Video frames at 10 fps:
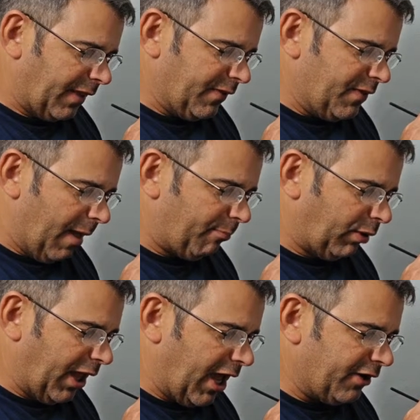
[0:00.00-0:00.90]
did not
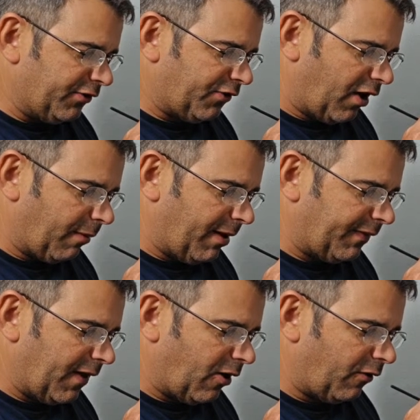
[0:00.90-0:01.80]
plan to talk about
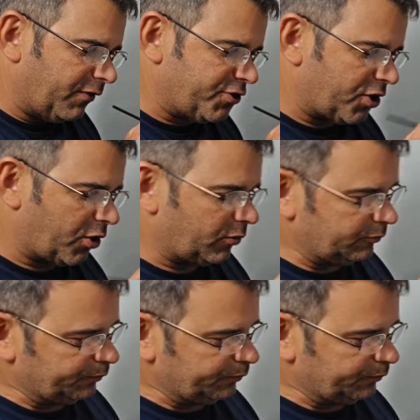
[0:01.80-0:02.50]
that on the show.